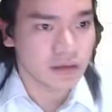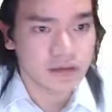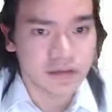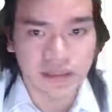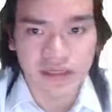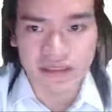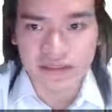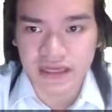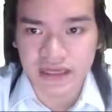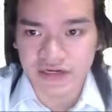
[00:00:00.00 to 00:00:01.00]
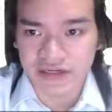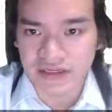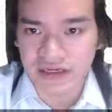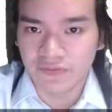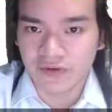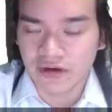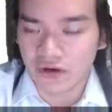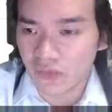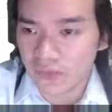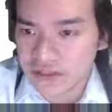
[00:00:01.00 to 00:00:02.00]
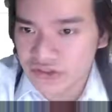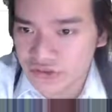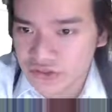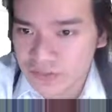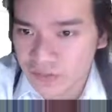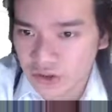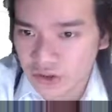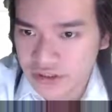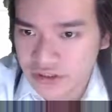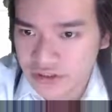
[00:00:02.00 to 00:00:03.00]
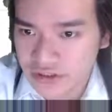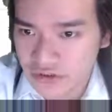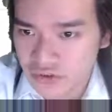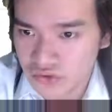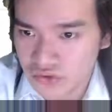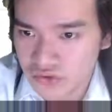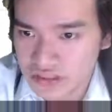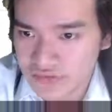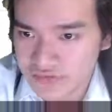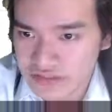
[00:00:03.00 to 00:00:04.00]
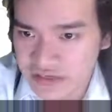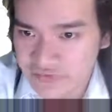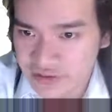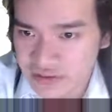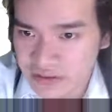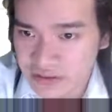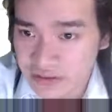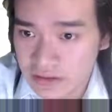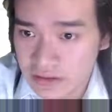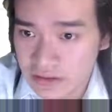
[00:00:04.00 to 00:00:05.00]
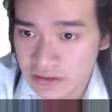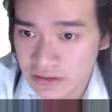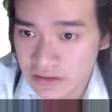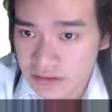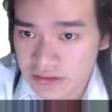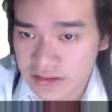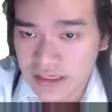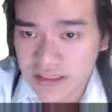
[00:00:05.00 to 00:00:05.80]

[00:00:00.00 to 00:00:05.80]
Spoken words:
The standard, we always use 0.002377 because that is